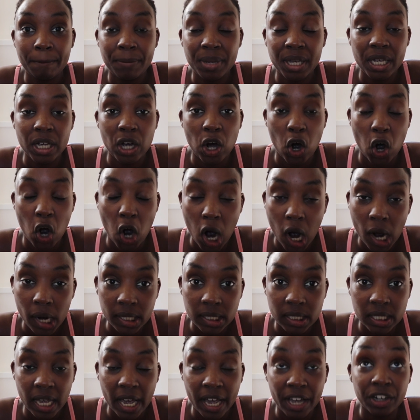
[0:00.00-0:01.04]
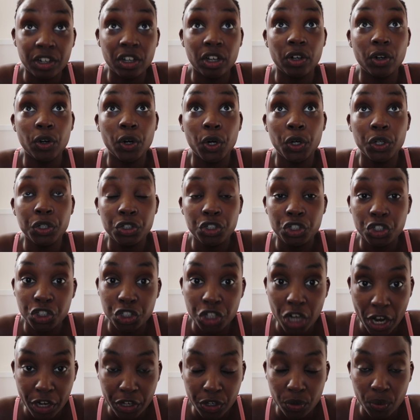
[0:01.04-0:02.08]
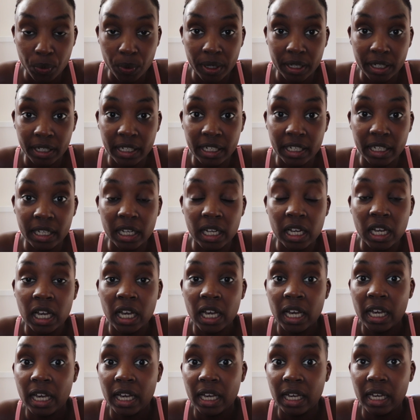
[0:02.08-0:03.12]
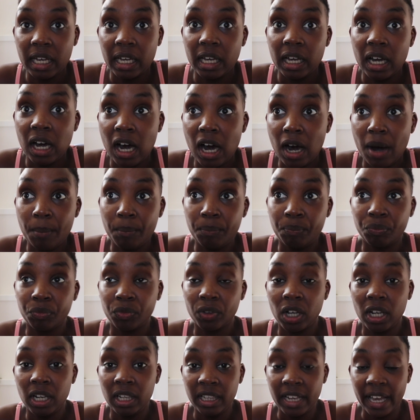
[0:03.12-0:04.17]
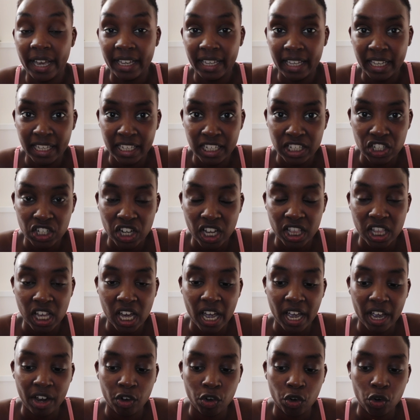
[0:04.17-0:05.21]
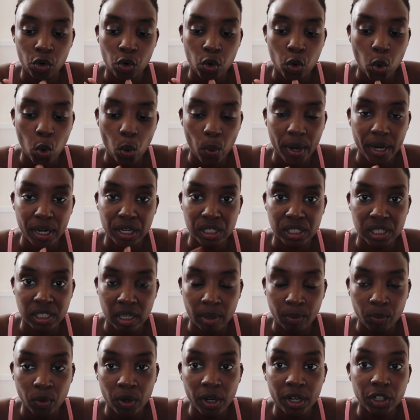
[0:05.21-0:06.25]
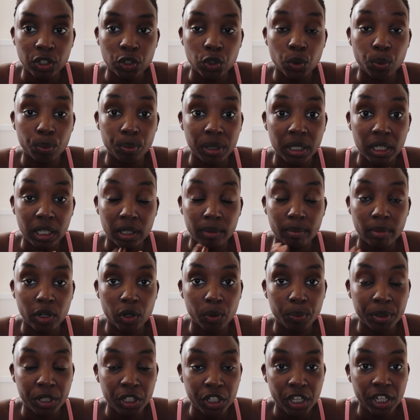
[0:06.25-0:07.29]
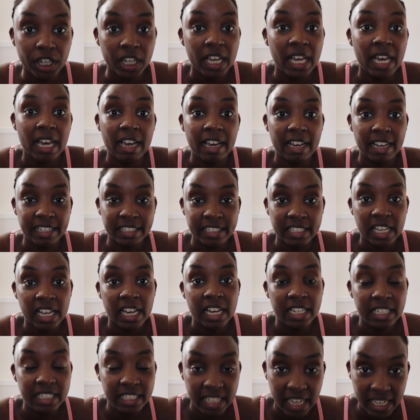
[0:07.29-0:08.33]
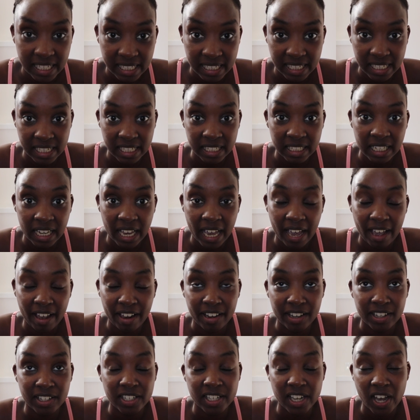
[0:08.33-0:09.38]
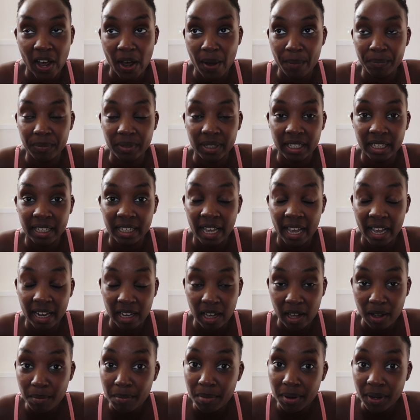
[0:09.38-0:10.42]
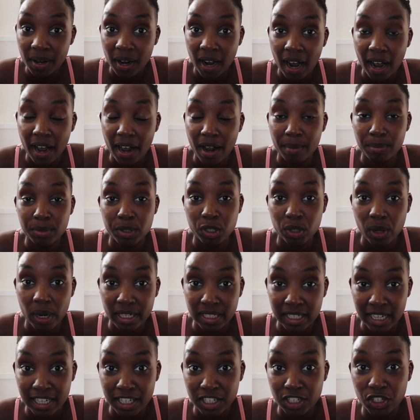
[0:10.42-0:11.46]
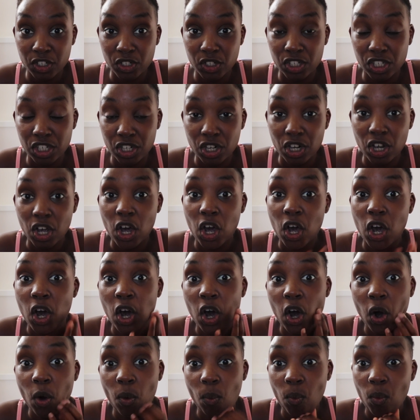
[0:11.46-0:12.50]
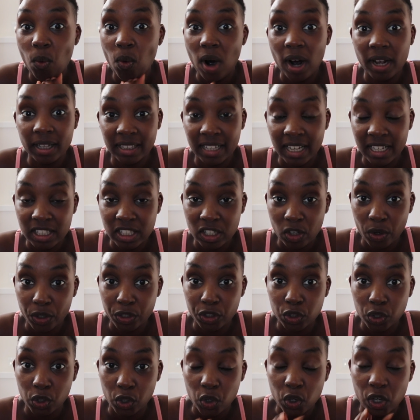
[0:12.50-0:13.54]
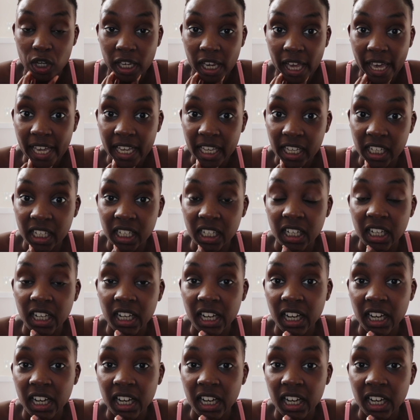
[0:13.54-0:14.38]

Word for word: be hot and genuinely um, liking each other and going somewhere to me in my opinion is Justin and um, Caleb. I am so excited to see what that's going to look like.